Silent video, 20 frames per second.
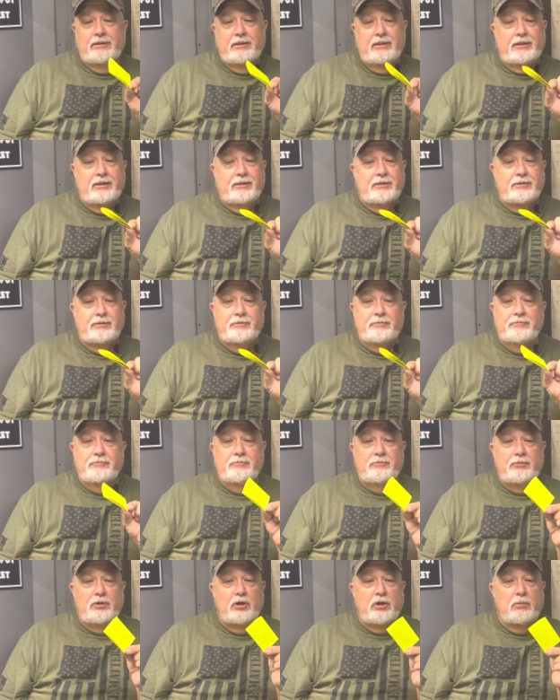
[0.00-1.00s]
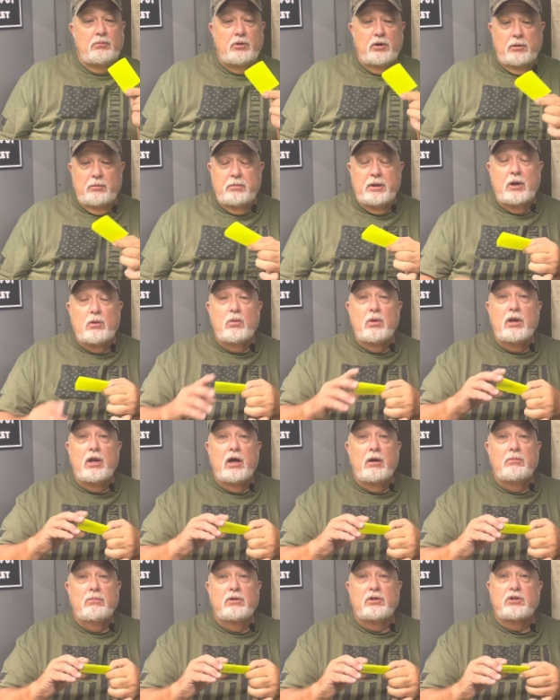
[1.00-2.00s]
Um, you could put a big one
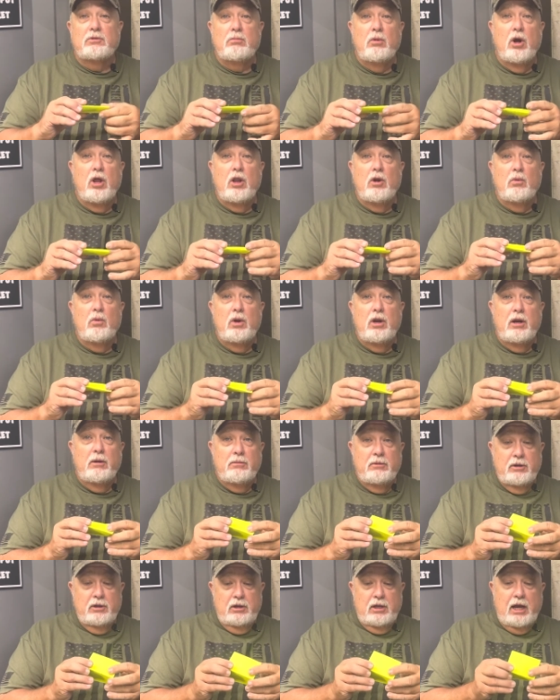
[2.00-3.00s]
up, a smaller one up.